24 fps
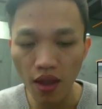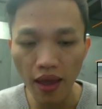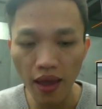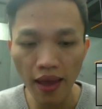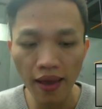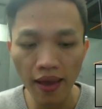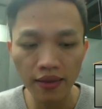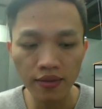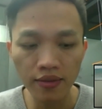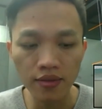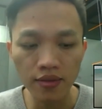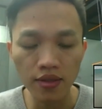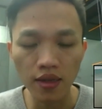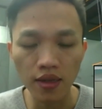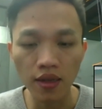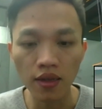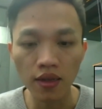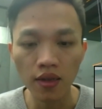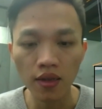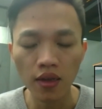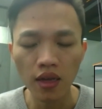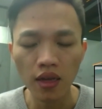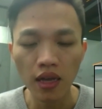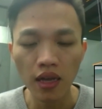
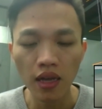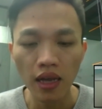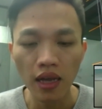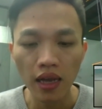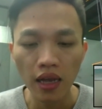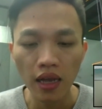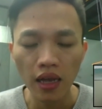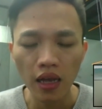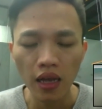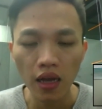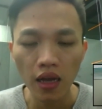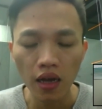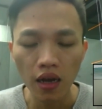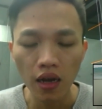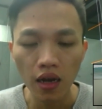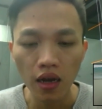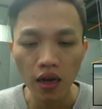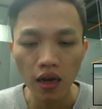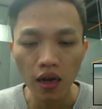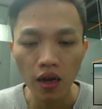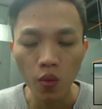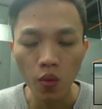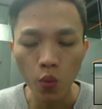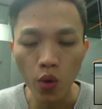And
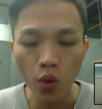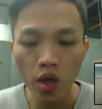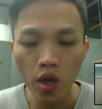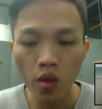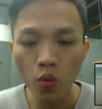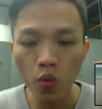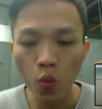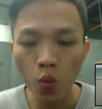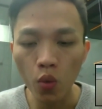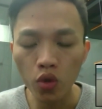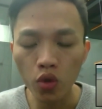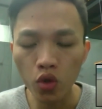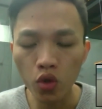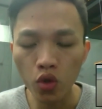we